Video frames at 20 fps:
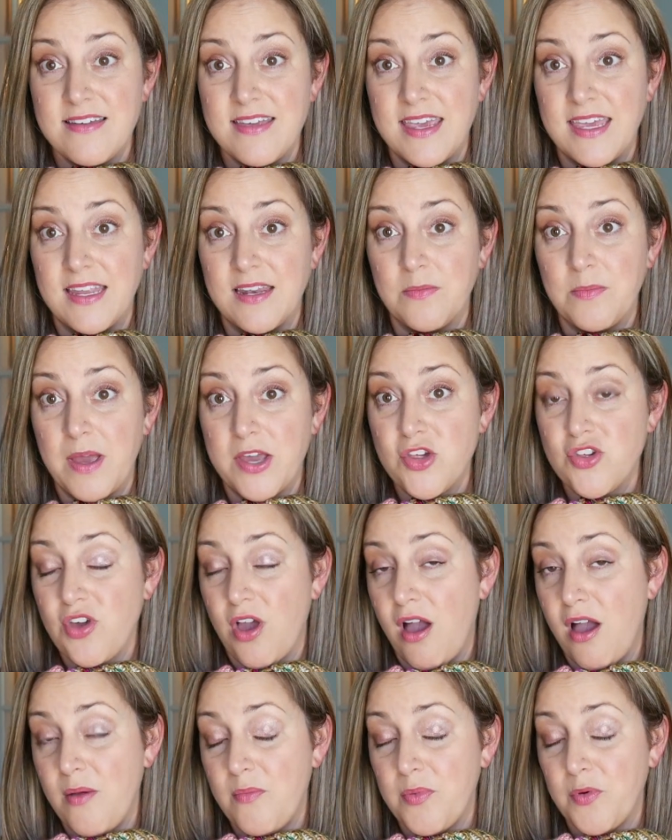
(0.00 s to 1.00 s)
in my
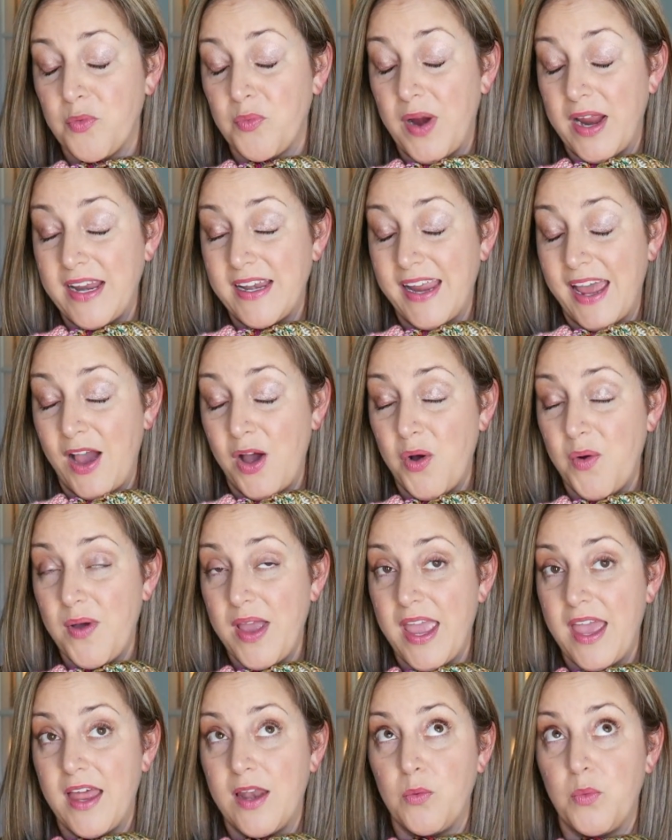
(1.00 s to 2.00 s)
shop right now
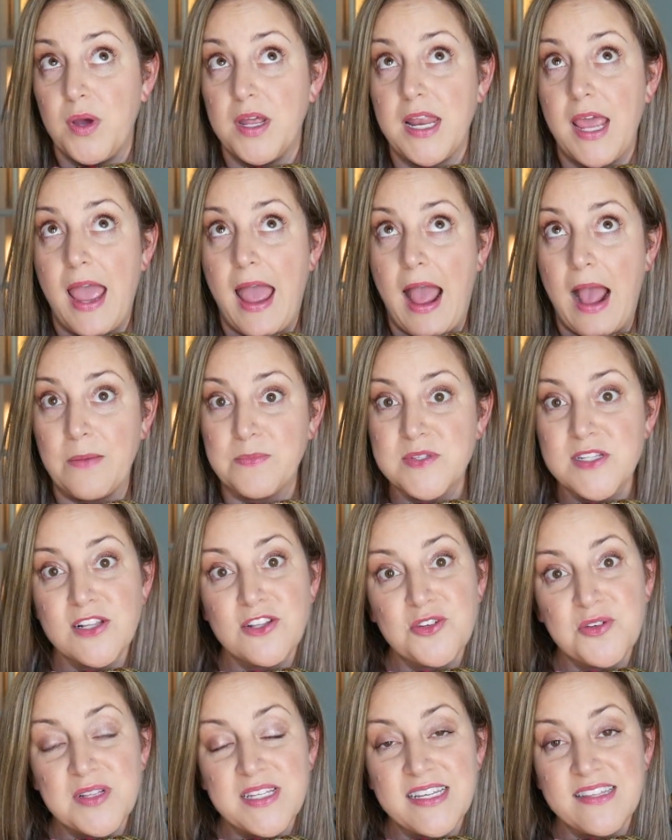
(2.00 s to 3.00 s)
and would
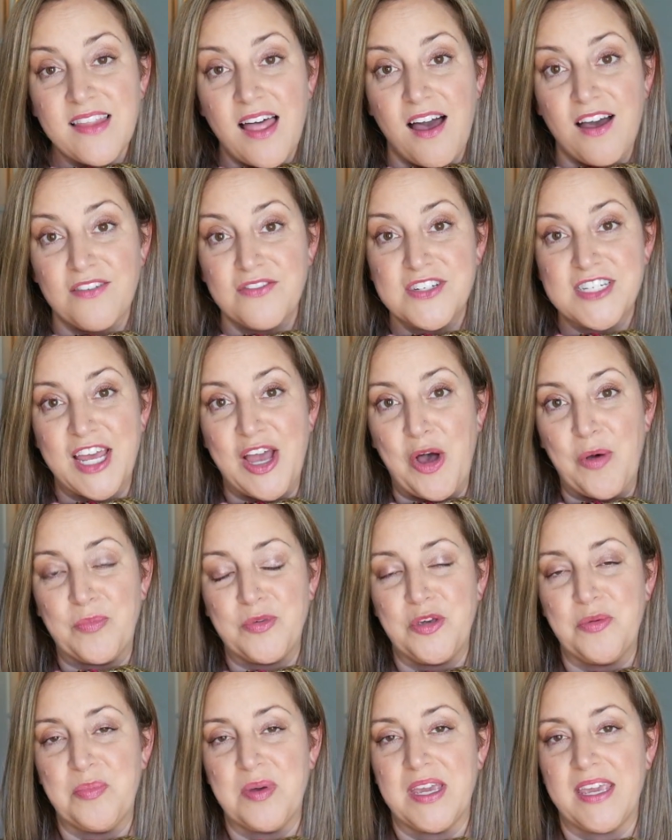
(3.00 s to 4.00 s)
absolutely love to
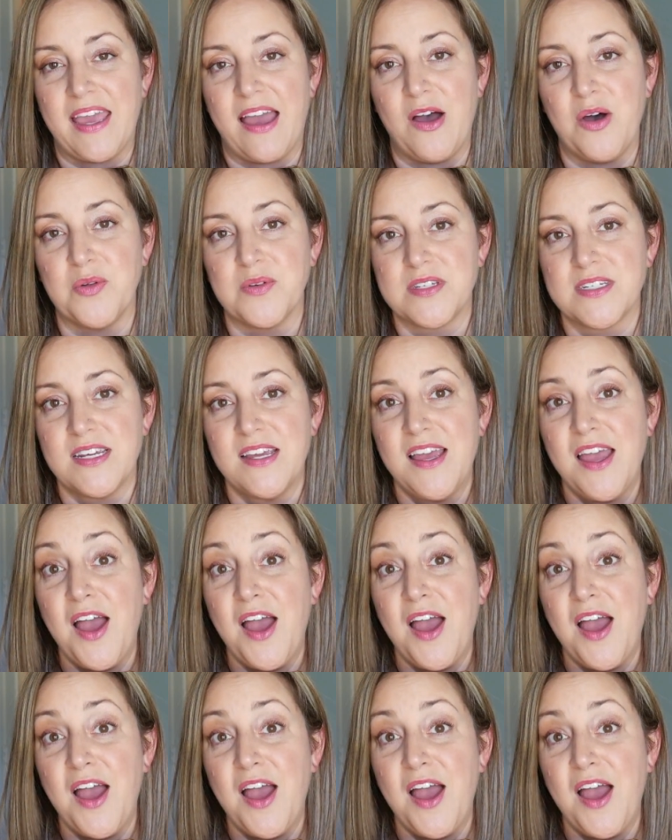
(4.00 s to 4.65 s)
help you pick out